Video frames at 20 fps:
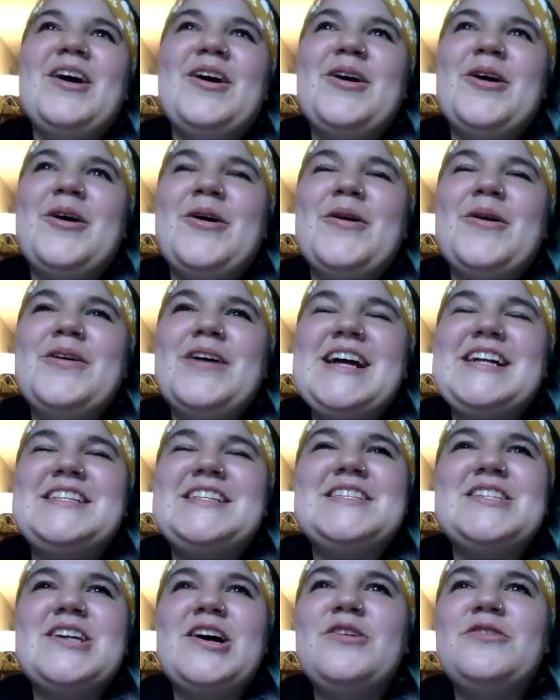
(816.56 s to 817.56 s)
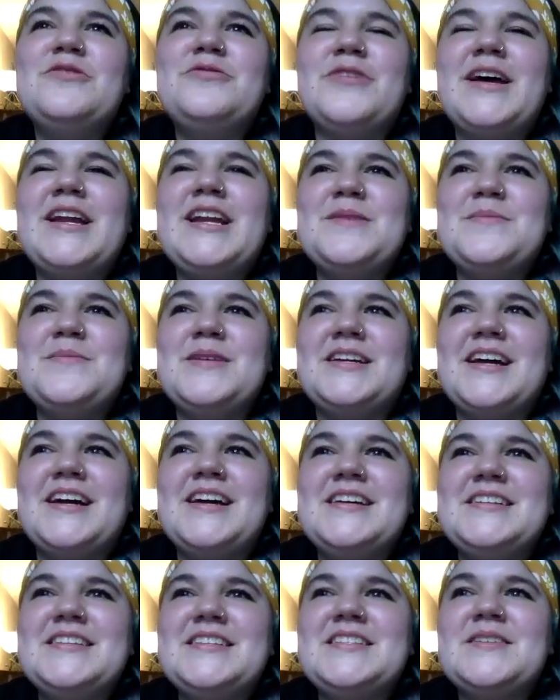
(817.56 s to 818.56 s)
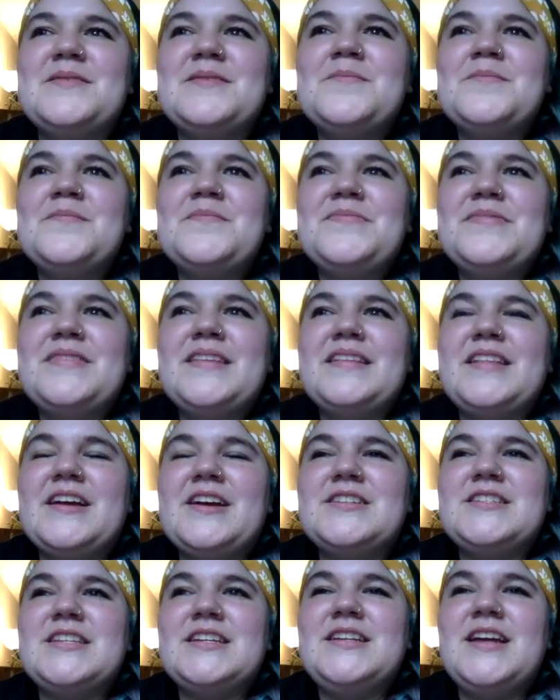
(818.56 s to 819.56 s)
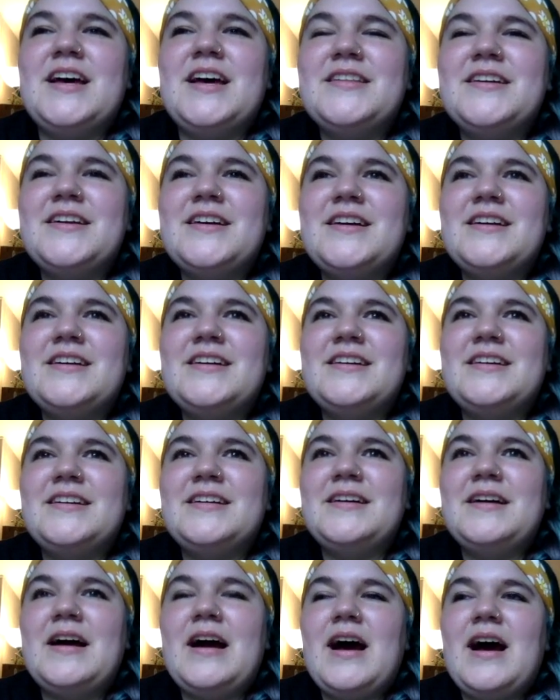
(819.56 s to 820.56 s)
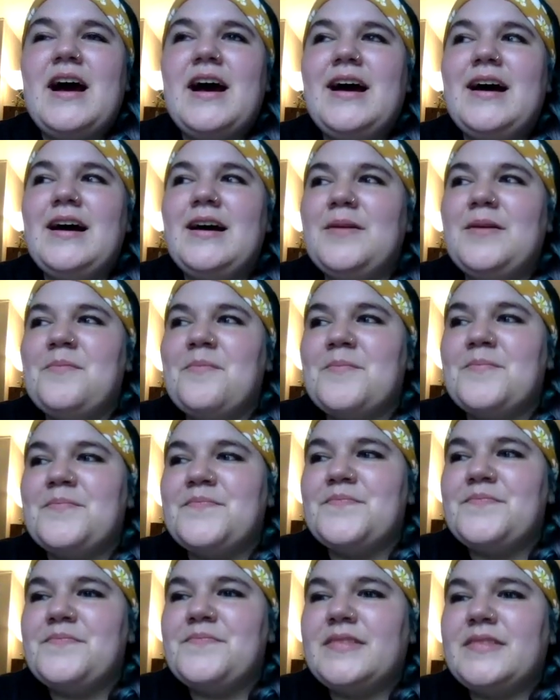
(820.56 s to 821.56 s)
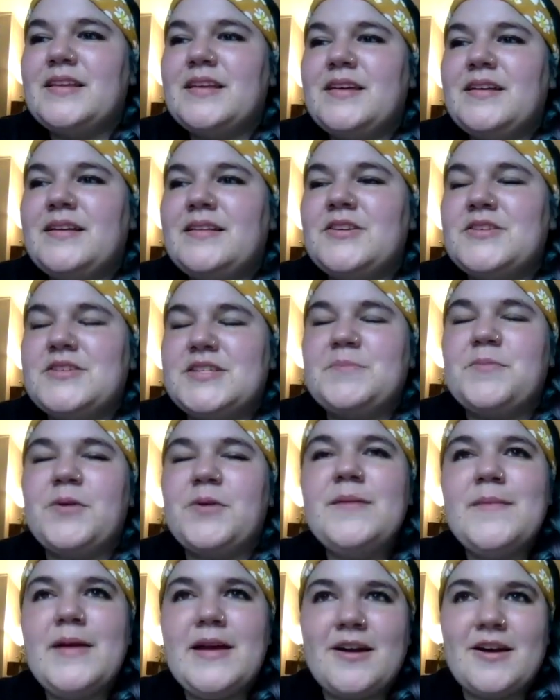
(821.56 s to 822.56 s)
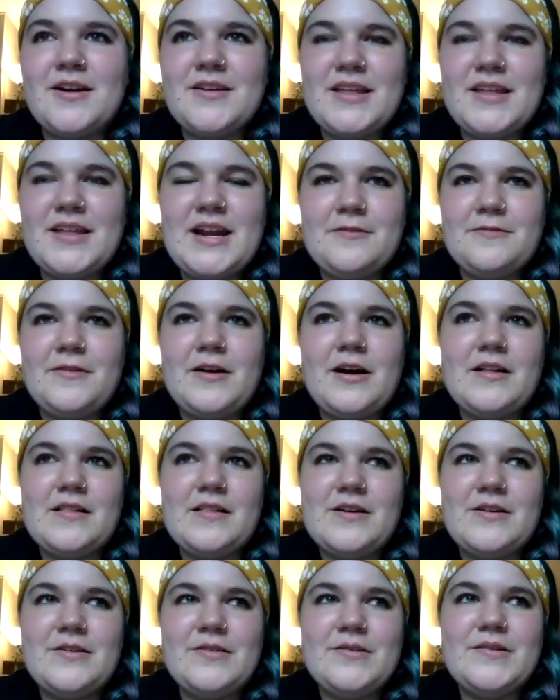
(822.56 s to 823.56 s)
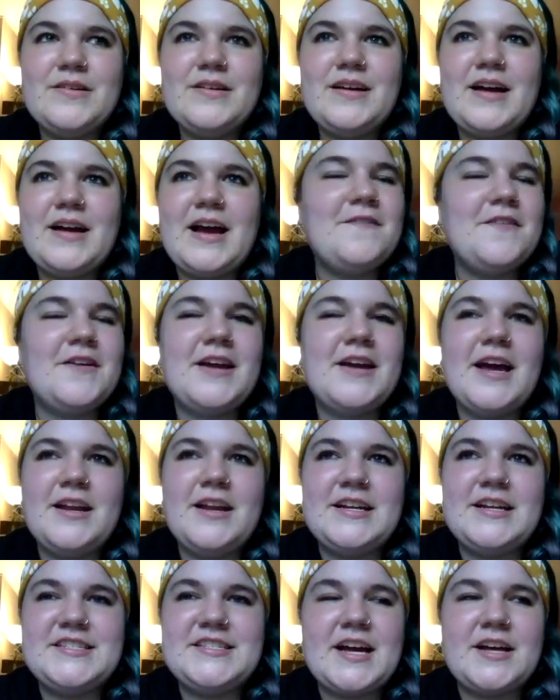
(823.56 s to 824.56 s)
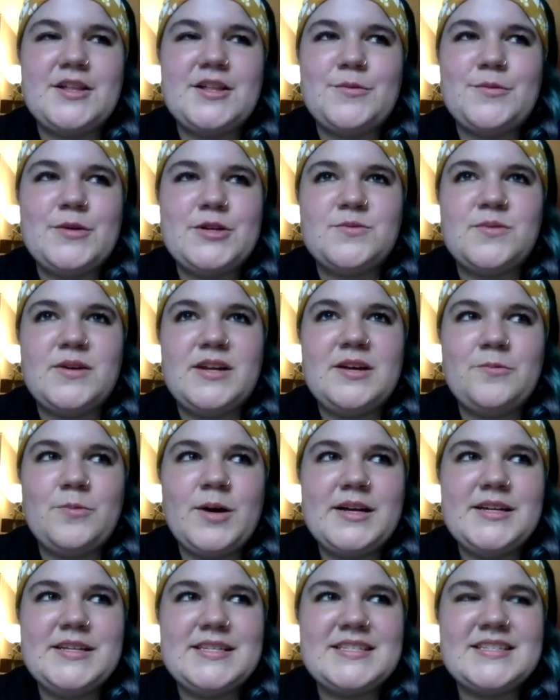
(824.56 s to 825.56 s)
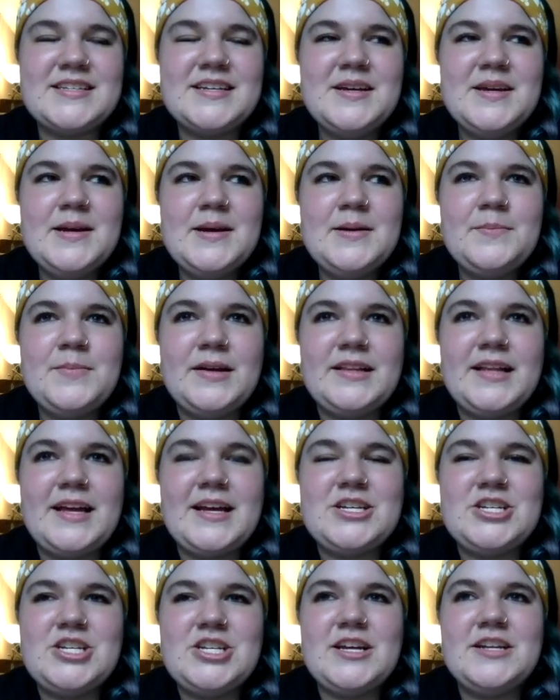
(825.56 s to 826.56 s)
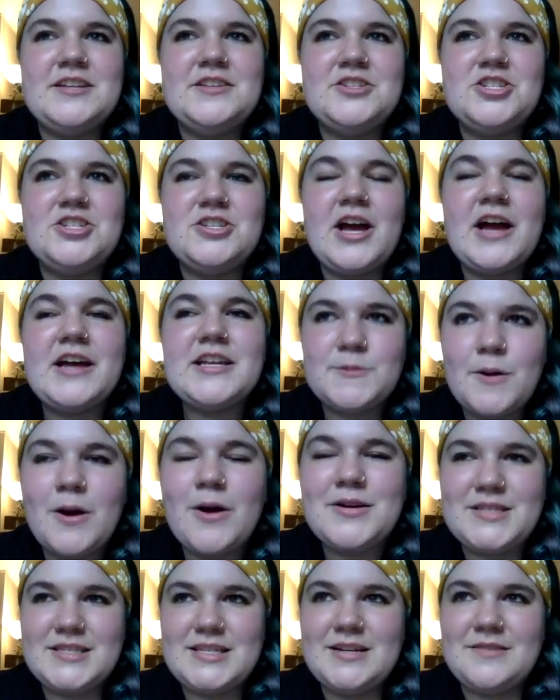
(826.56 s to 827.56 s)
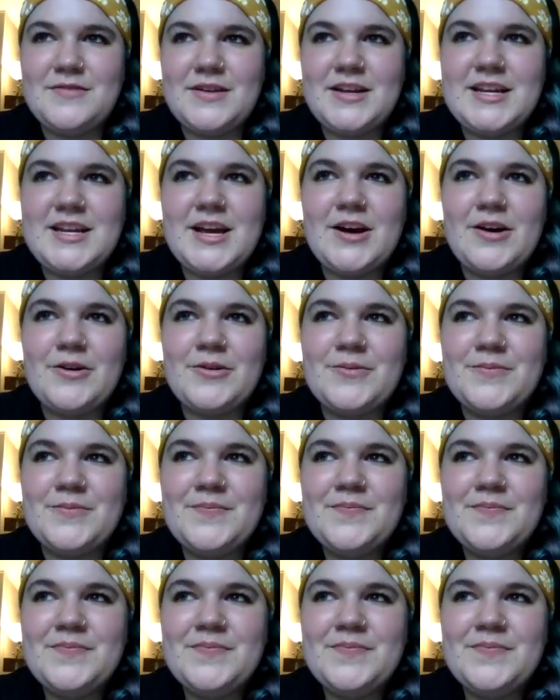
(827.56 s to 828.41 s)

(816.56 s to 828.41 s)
oh, it's so funny because there's another um, there's a printmaker that I follow. I forget exactly which one it was, but like she had just posted a video